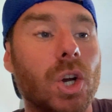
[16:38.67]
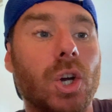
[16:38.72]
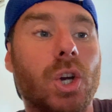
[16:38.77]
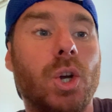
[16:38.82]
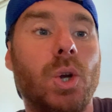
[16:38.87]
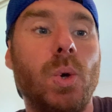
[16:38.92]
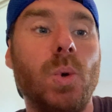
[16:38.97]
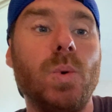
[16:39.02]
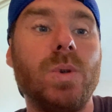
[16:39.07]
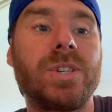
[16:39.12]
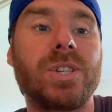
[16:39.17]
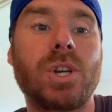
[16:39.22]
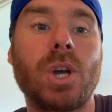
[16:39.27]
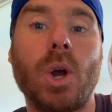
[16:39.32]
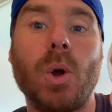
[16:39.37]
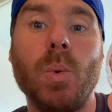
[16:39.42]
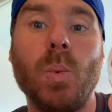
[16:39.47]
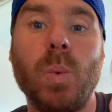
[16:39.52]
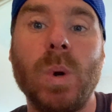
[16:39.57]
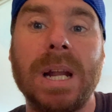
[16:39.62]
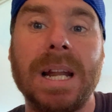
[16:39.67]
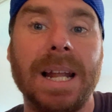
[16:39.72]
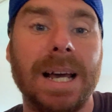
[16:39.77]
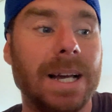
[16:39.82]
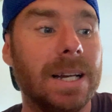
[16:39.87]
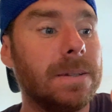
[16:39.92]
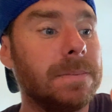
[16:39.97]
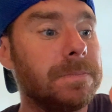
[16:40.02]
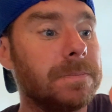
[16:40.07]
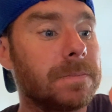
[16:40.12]

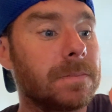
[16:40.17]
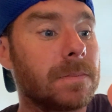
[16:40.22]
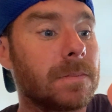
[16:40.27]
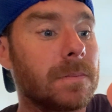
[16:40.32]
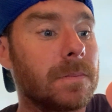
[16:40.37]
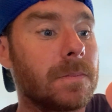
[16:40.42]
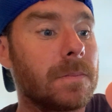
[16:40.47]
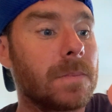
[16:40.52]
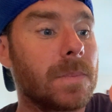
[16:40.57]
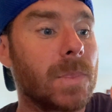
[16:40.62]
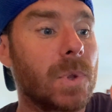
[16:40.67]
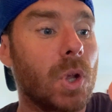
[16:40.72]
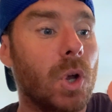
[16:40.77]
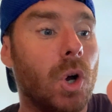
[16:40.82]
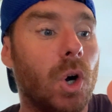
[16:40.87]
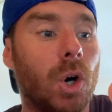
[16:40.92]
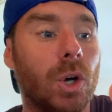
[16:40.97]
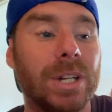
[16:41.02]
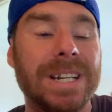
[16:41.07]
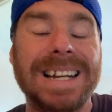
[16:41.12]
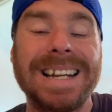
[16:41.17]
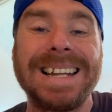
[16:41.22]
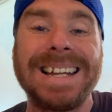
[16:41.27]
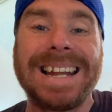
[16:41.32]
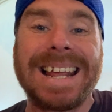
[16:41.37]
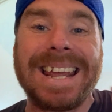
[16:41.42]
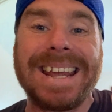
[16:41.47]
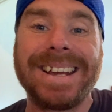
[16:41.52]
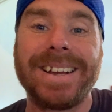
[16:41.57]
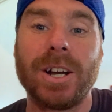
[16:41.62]
Cuscowilla on
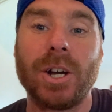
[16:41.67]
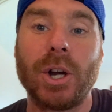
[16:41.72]
Lake